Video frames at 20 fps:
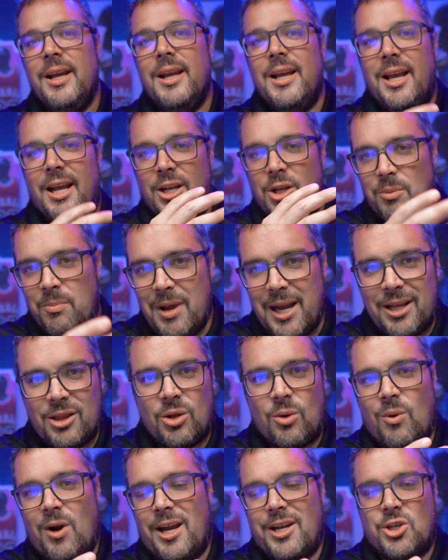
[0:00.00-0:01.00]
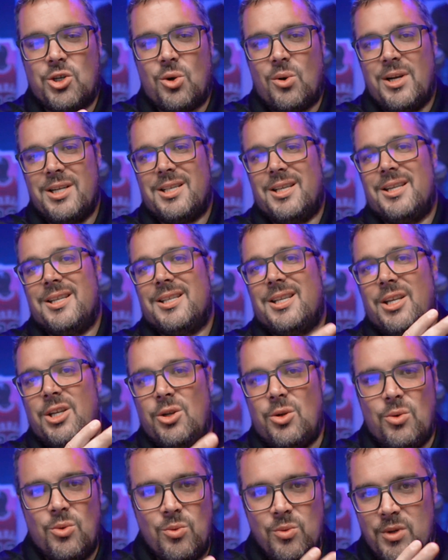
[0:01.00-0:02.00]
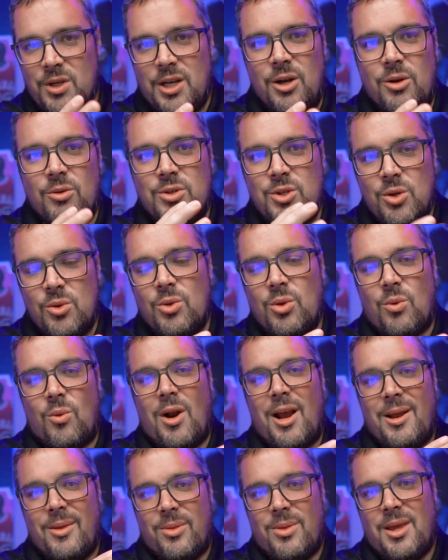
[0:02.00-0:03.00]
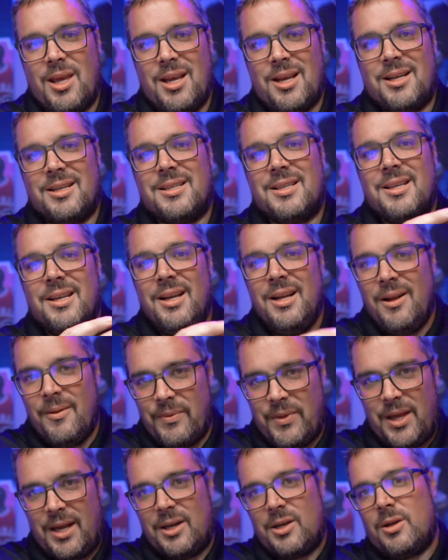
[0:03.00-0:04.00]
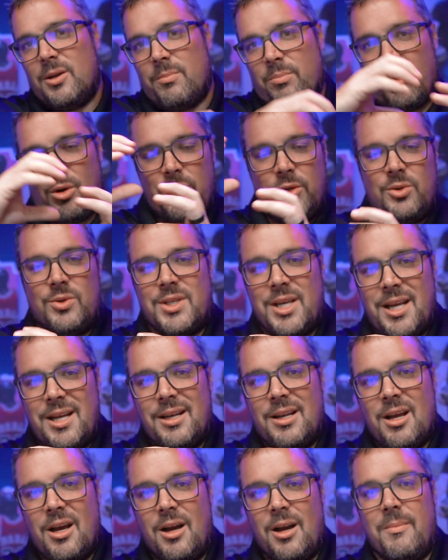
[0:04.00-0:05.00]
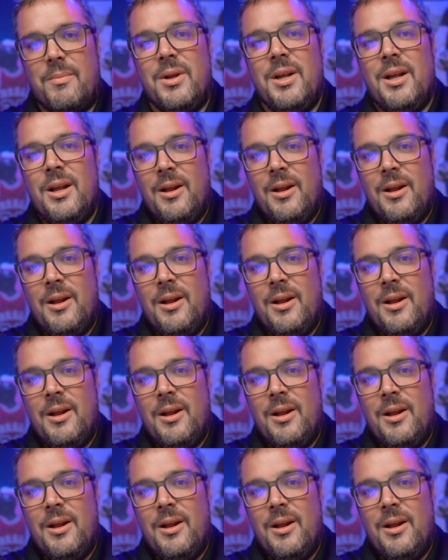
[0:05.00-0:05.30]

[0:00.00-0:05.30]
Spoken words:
and you make the right choices and you know, do the right things that produce income,